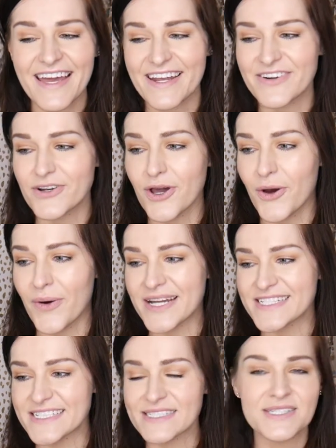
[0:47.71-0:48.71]
I don't know,
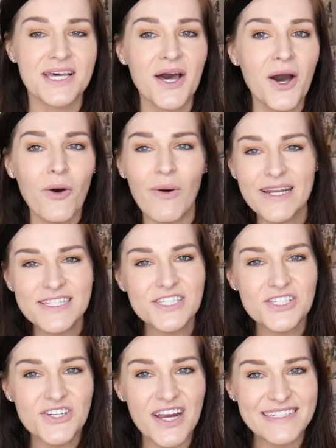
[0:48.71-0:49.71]
I just wanted
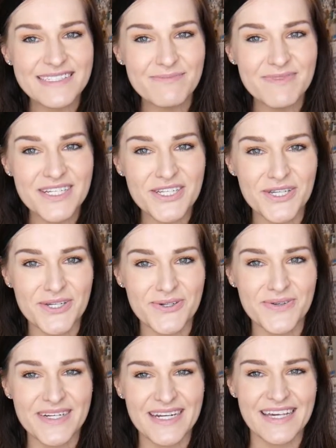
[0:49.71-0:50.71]
to try something
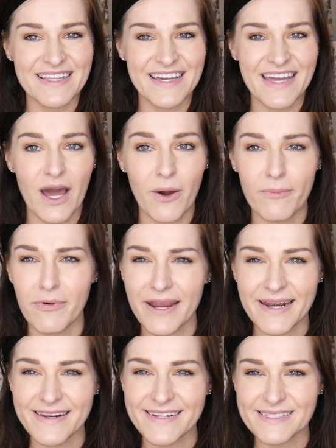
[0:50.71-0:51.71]
new, and I like how
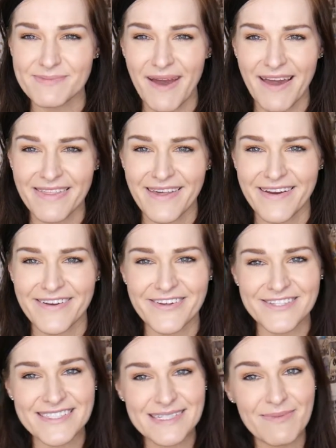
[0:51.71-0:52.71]
bright it is back there. You
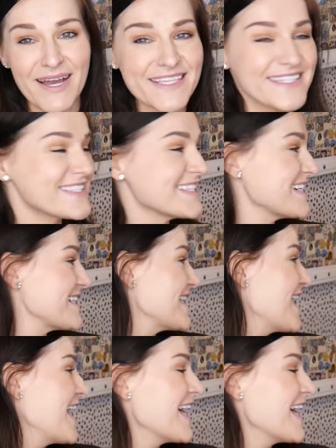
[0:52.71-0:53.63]
can see my Disney